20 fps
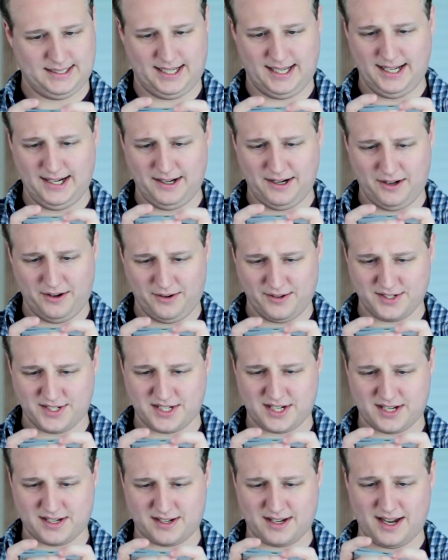I don't know,
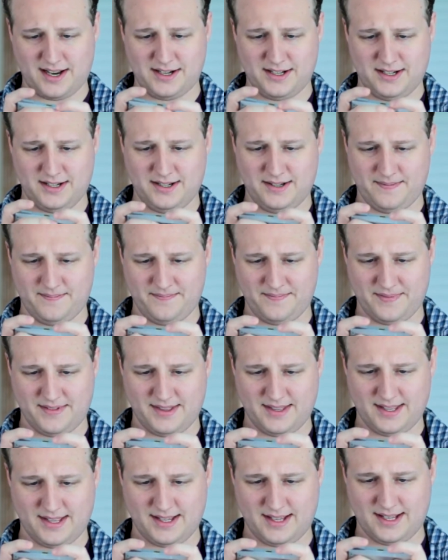it's kind of
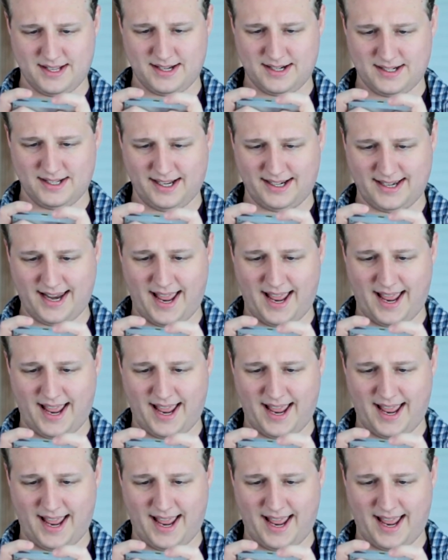like,